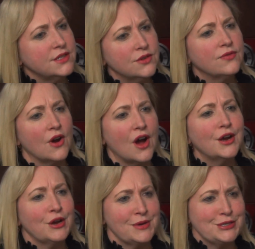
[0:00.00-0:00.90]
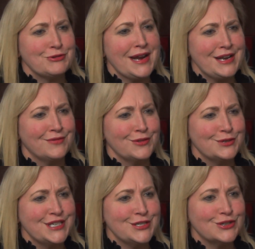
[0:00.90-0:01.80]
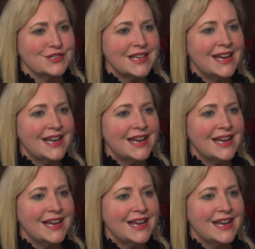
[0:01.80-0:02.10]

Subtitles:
they do for ongoing training for their teachers.